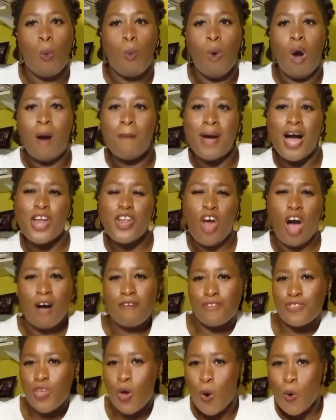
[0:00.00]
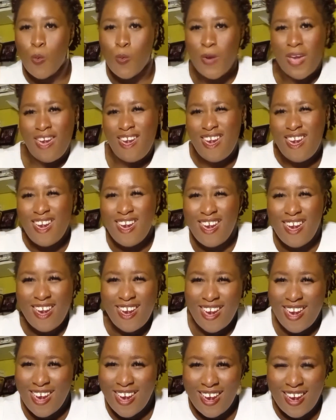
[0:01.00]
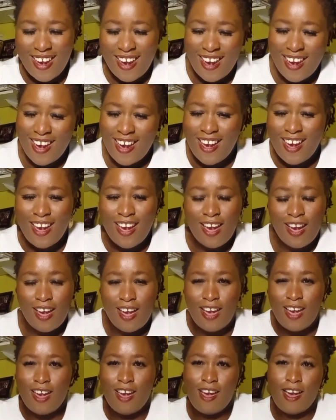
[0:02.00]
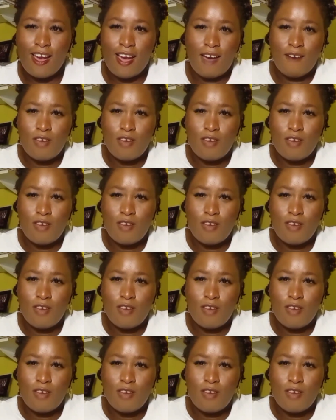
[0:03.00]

Woman of the Week.